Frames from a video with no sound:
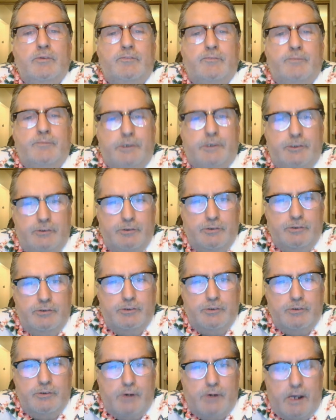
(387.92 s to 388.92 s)
due
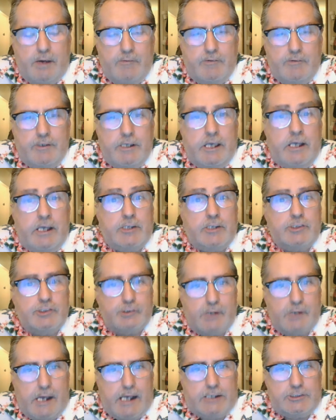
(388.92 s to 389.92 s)
to gravity and
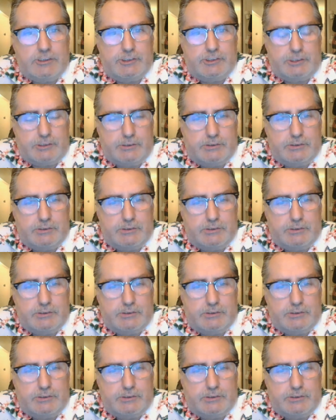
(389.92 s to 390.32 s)
attraction.